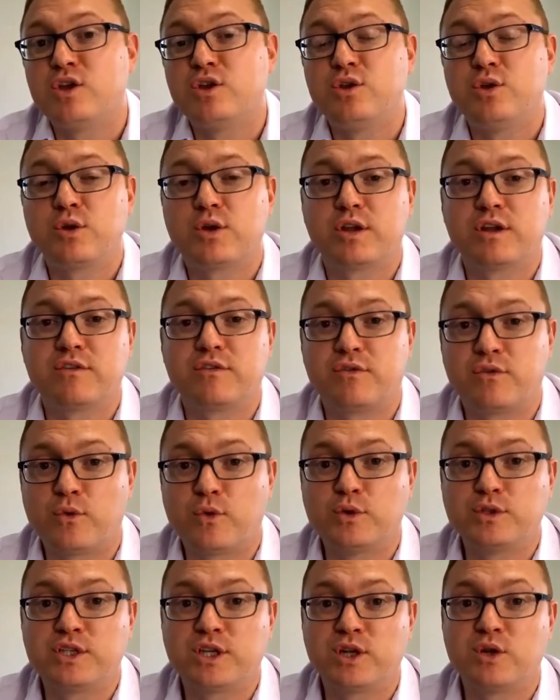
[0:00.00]
you can
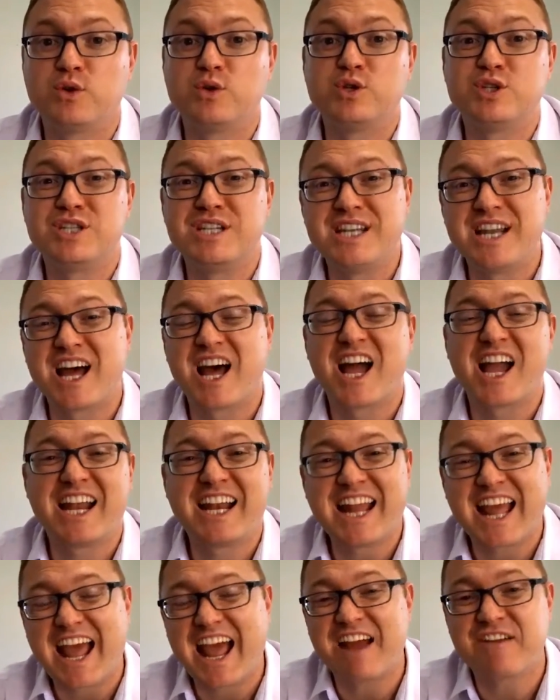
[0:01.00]
afford to lose
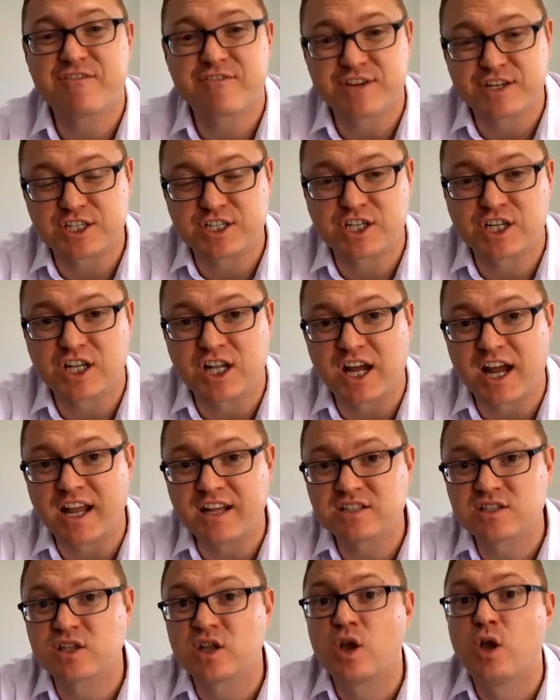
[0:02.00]
9 average
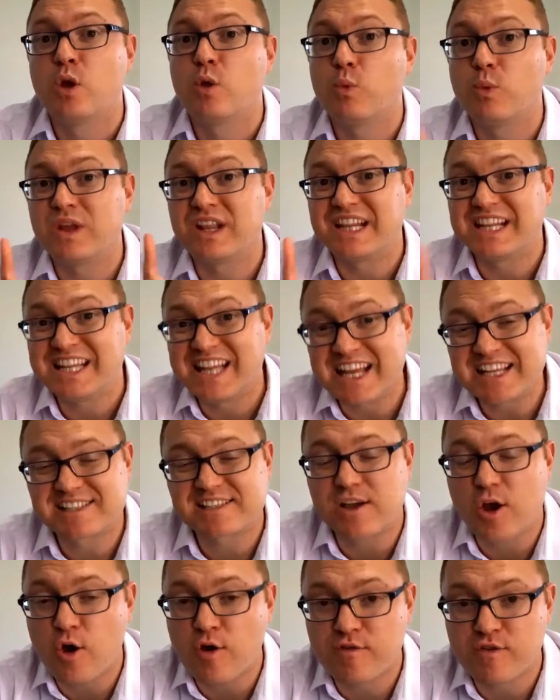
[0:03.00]
clients with
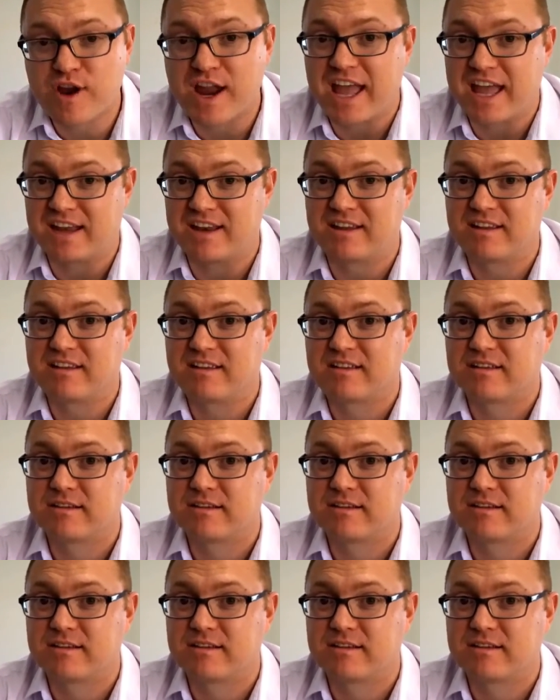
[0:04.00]
less overhead.